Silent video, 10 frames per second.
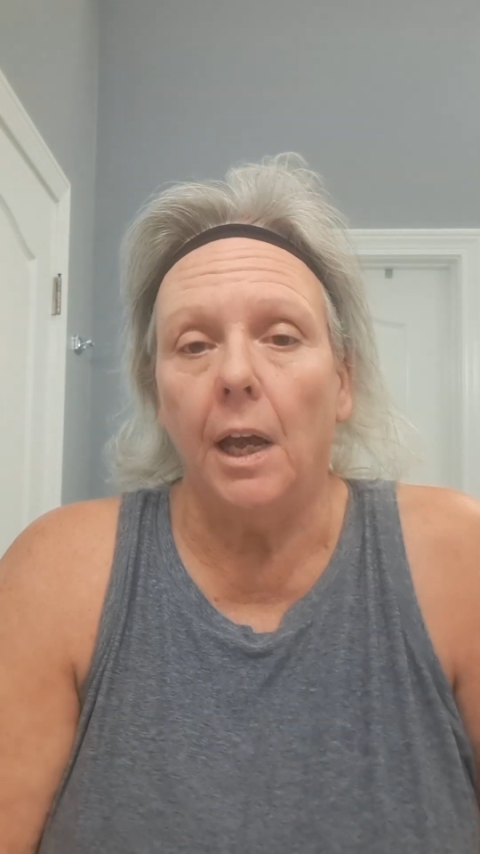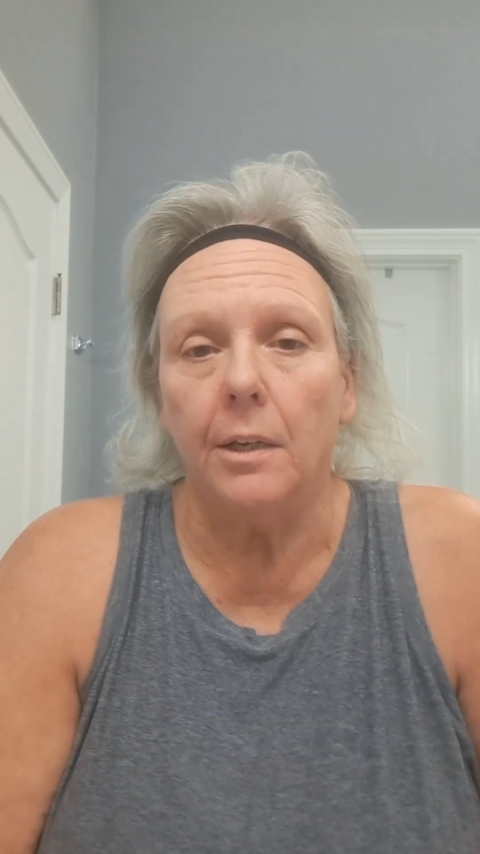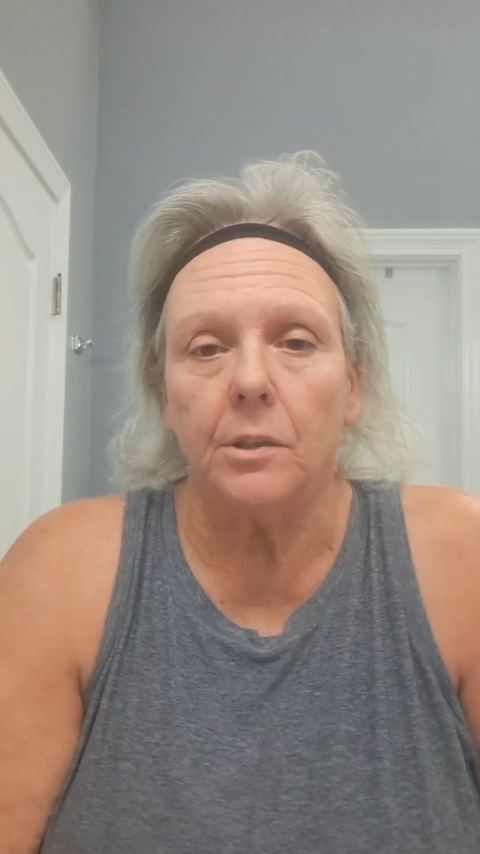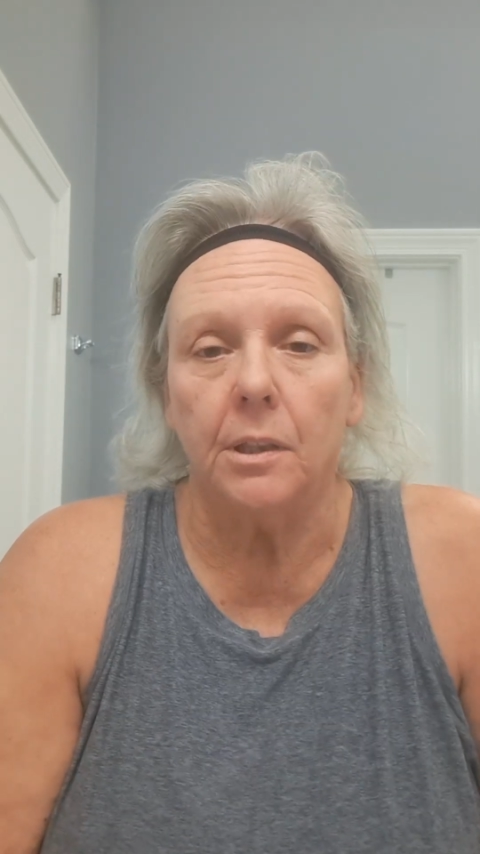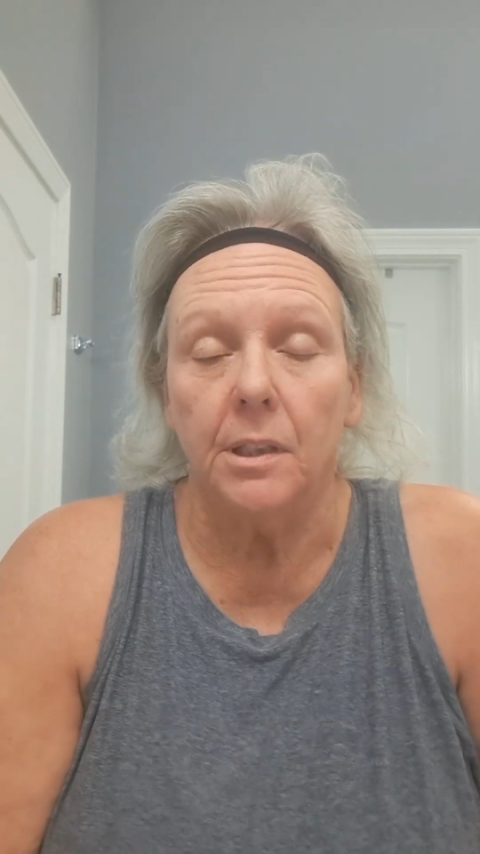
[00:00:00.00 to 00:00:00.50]

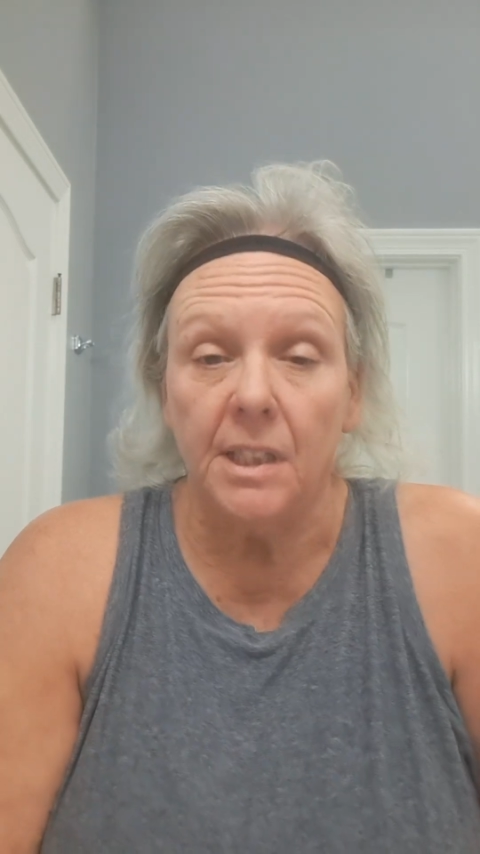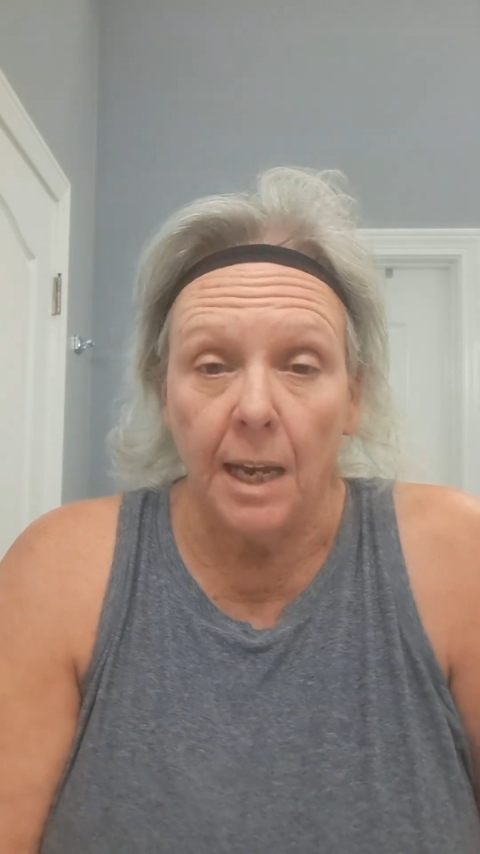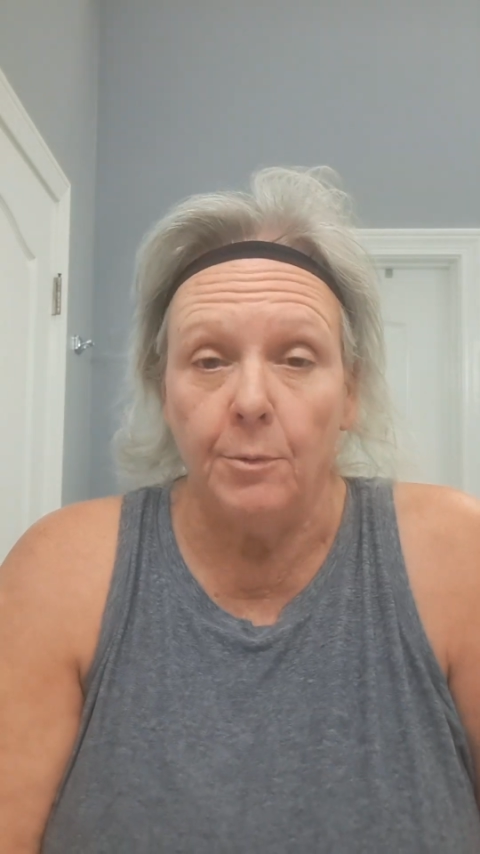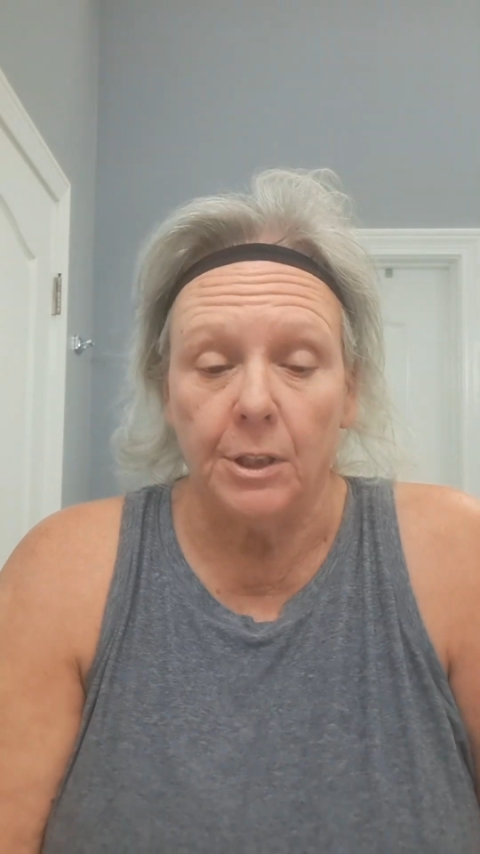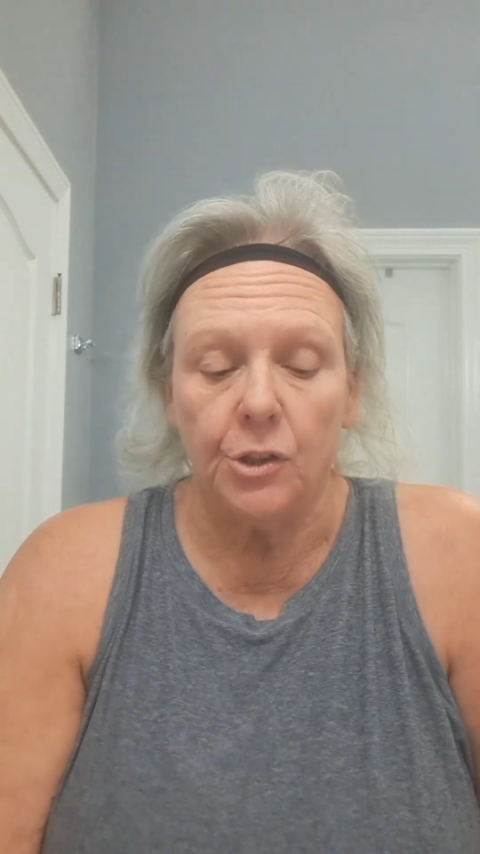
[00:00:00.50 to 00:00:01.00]
actually
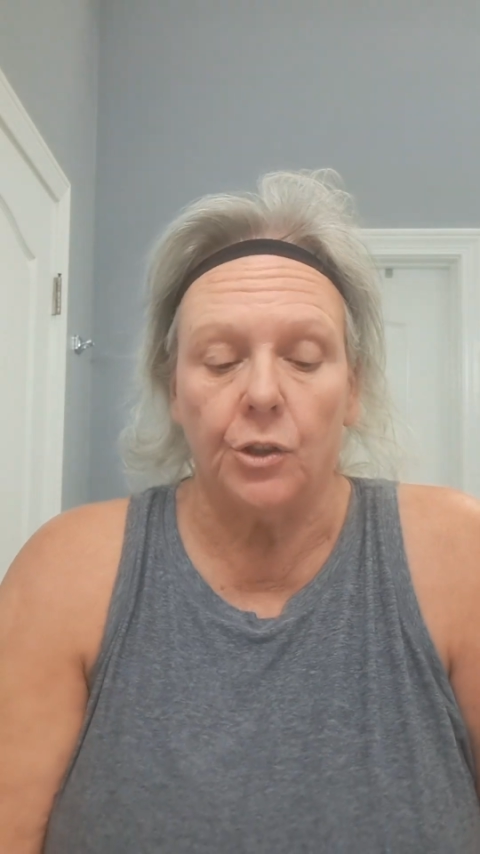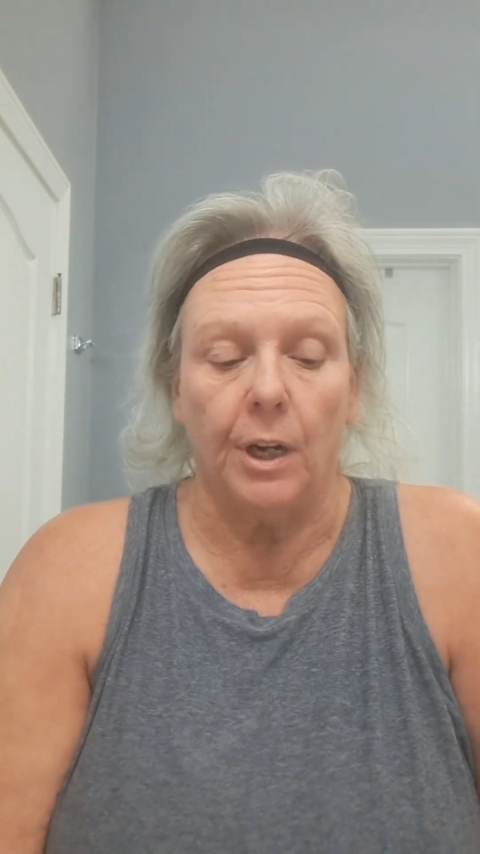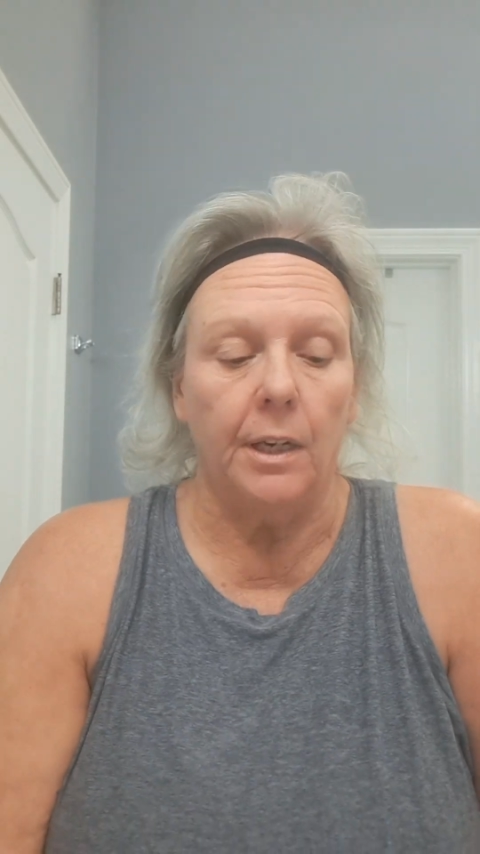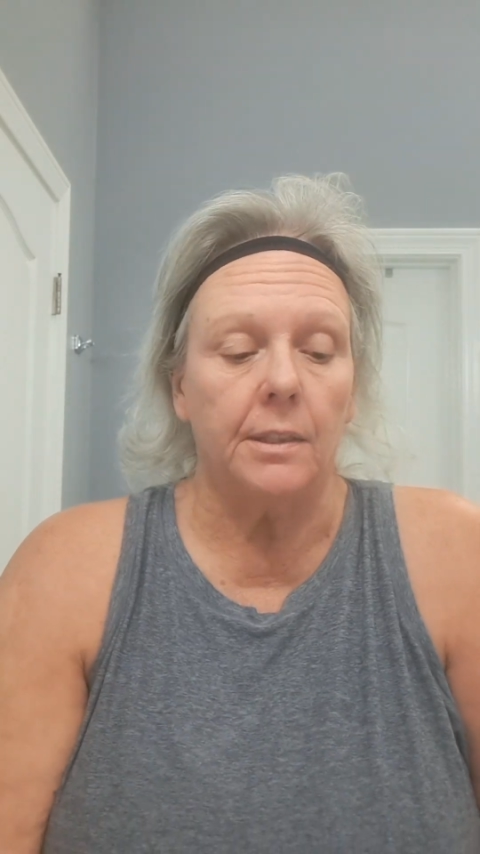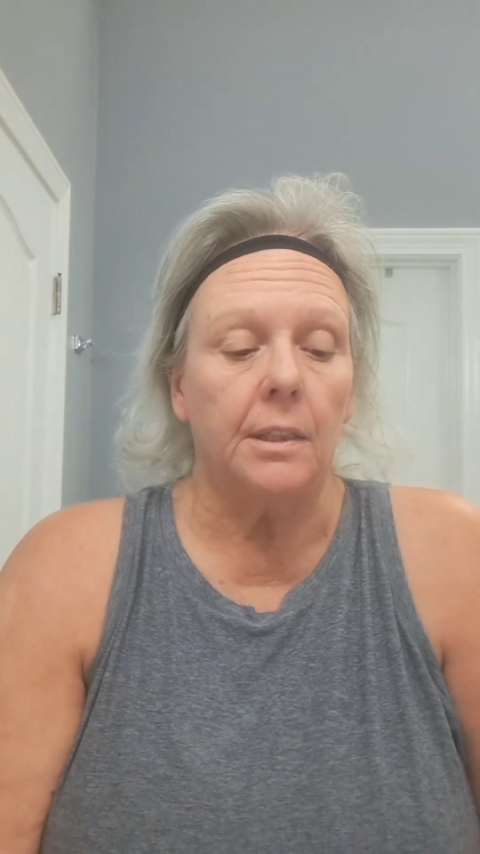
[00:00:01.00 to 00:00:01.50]

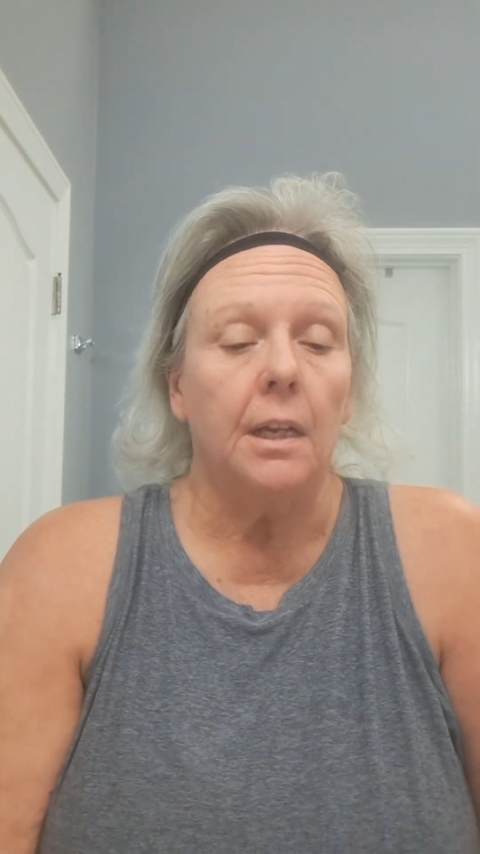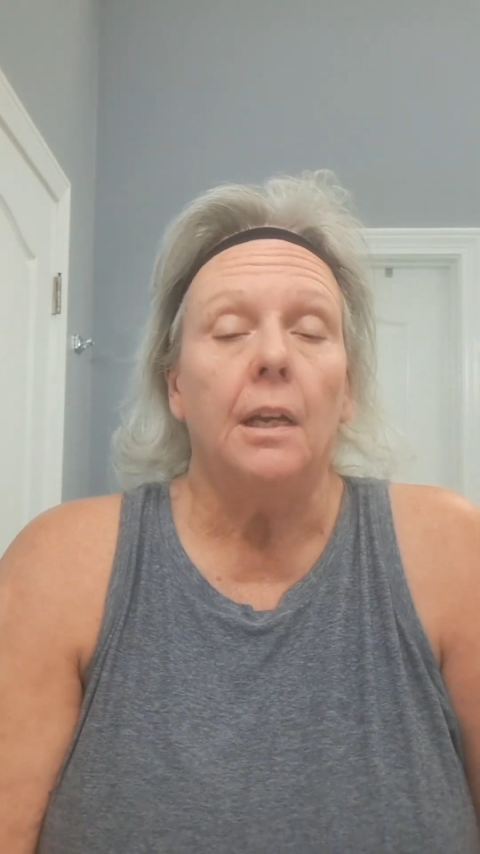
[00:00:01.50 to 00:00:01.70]
demonstrate